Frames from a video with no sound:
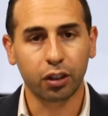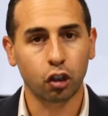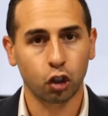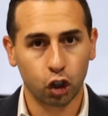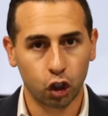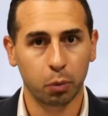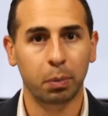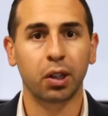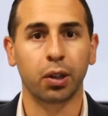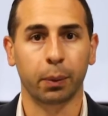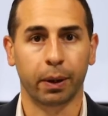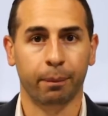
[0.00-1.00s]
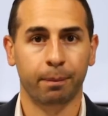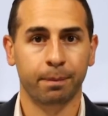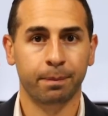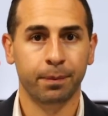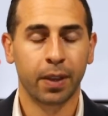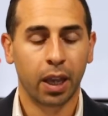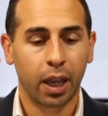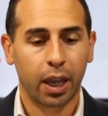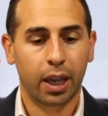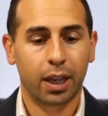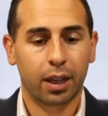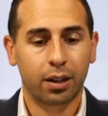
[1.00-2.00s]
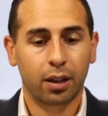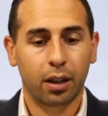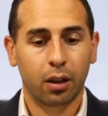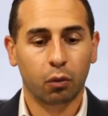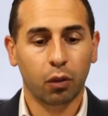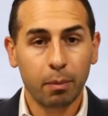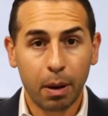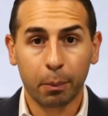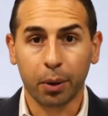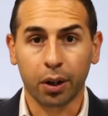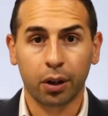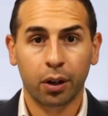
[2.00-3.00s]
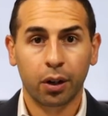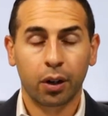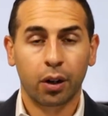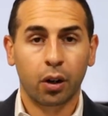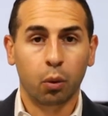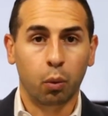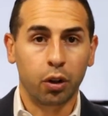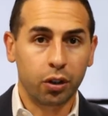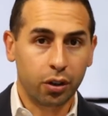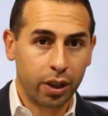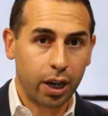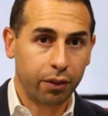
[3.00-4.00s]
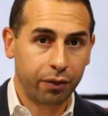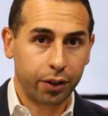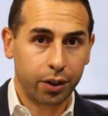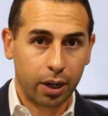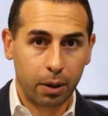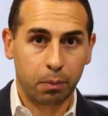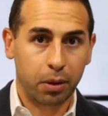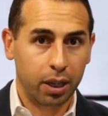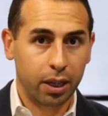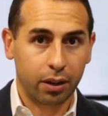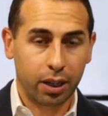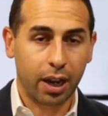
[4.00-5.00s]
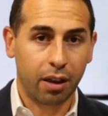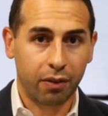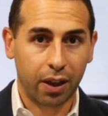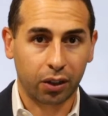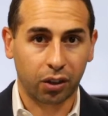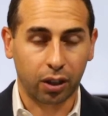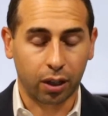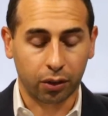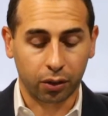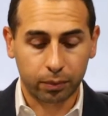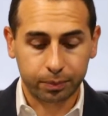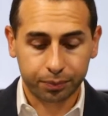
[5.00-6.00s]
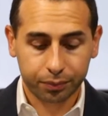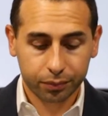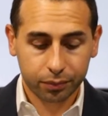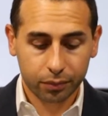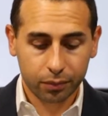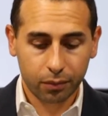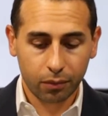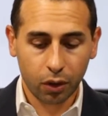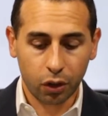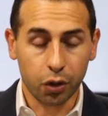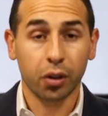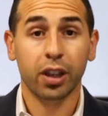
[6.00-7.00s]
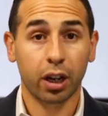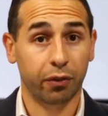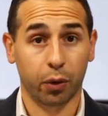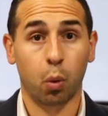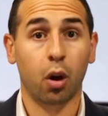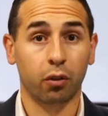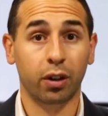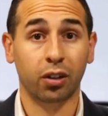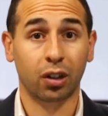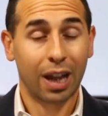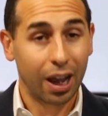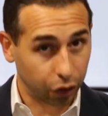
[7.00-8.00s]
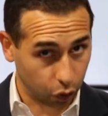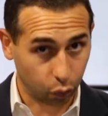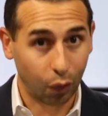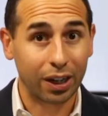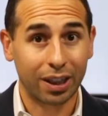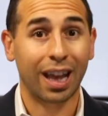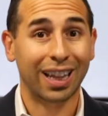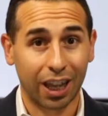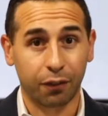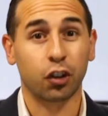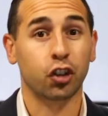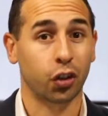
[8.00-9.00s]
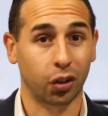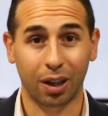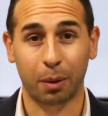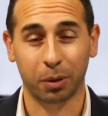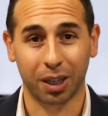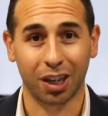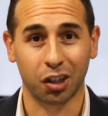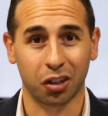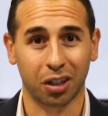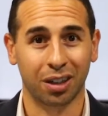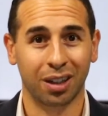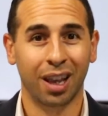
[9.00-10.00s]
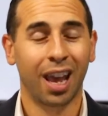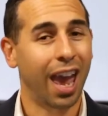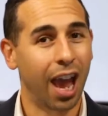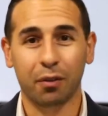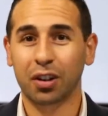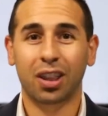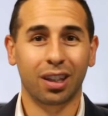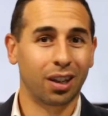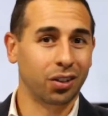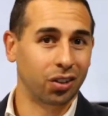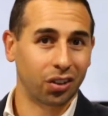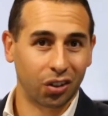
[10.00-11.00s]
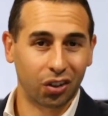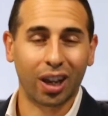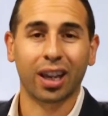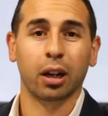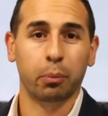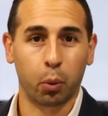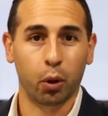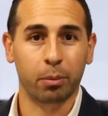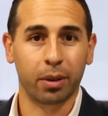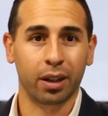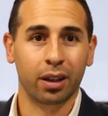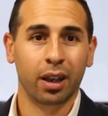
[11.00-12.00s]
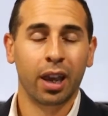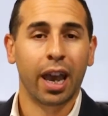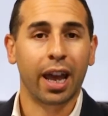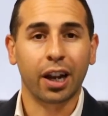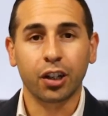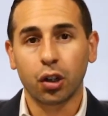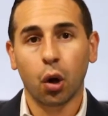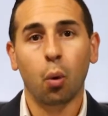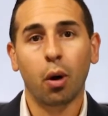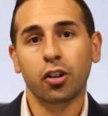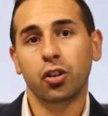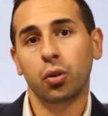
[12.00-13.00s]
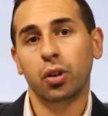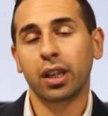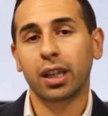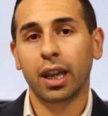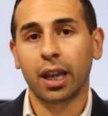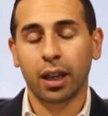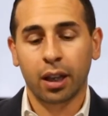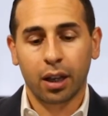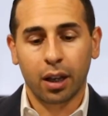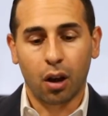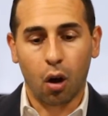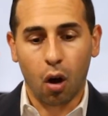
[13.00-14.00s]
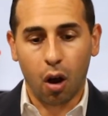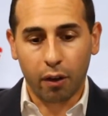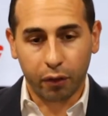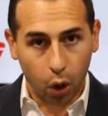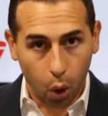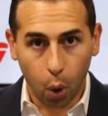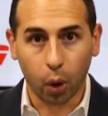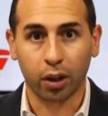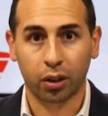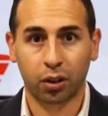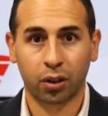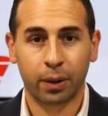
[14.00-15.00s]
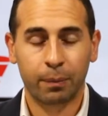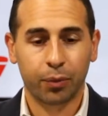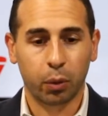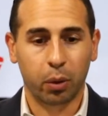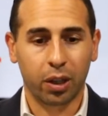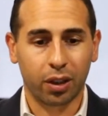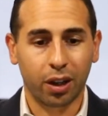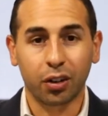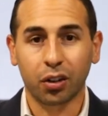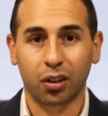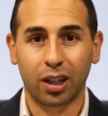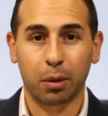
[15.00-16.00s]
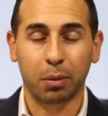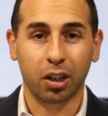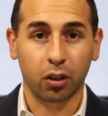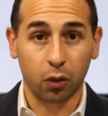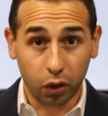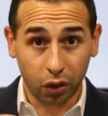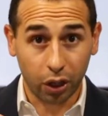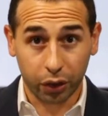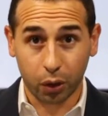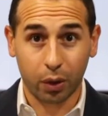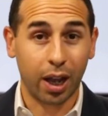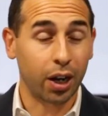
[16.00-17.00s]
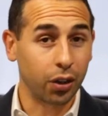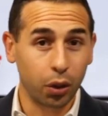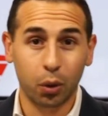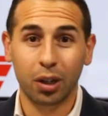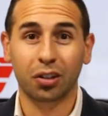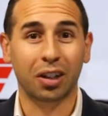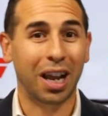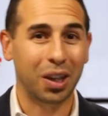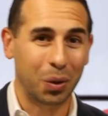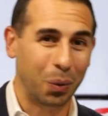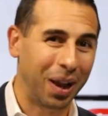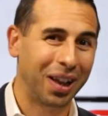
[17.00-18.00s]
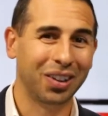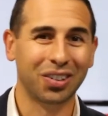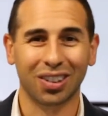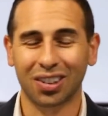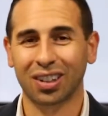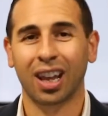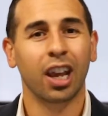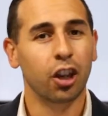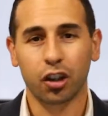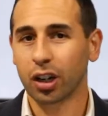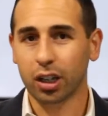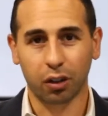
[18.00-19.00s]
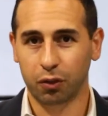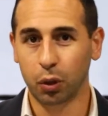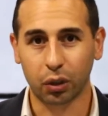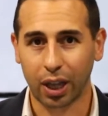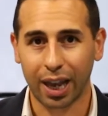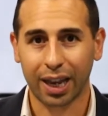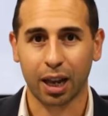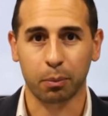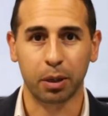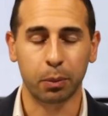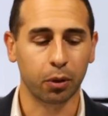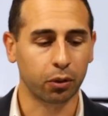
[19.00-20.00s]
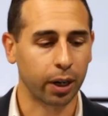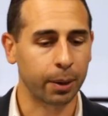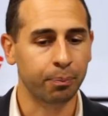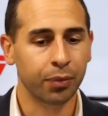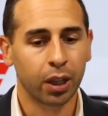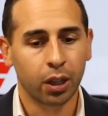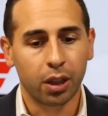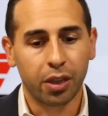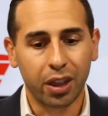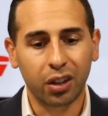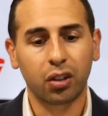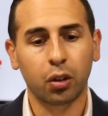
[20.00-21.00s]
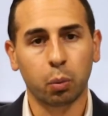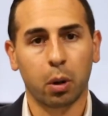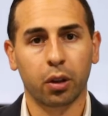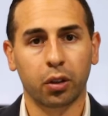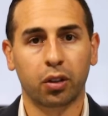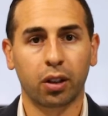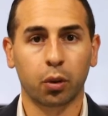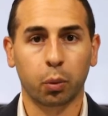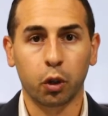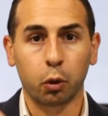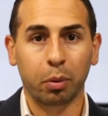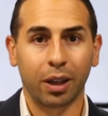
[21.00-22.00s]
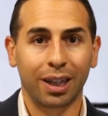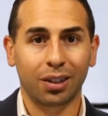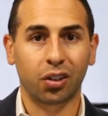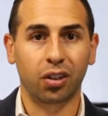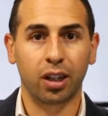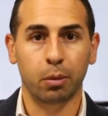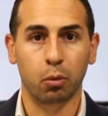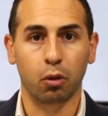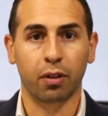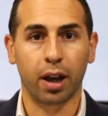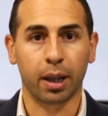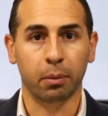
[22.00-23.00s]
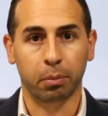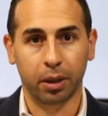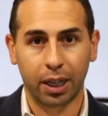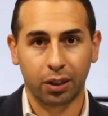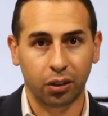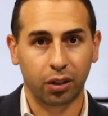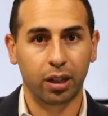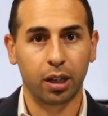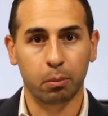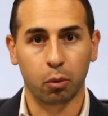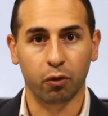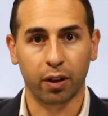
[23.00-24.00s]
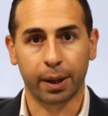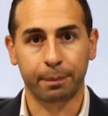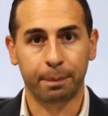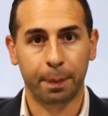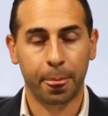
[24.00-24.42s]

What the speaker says: that you should be doing. And remember, when you're there for your MP and FX sales, you're there for one reason. That's to write that life insurance application. Everything else is a second appointment. And I don't want you to get off course with understanding, because if you start throwing out annuities and IULs and this and that, you're going to confuse the heck out of people, right? This is one of those things where you plant the seed and move on. Plant the seed and move on.